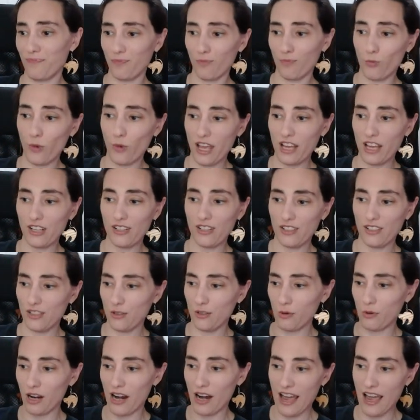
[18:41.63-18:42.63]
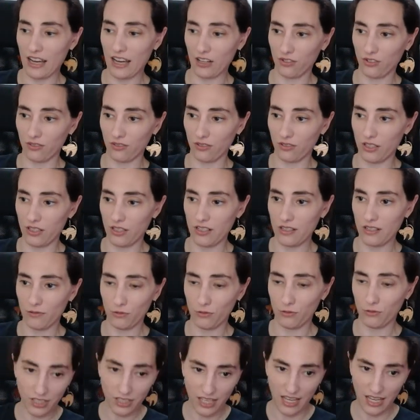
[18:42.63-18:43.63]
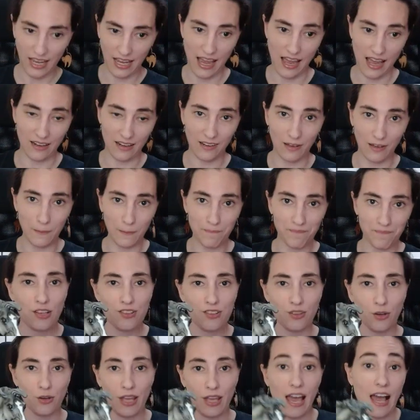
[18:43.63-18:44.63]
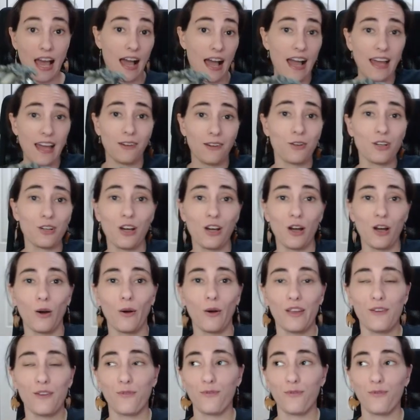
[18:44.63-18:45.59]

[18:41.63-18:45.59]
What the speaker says: when you are actually looking at him. So yeah, I don't know.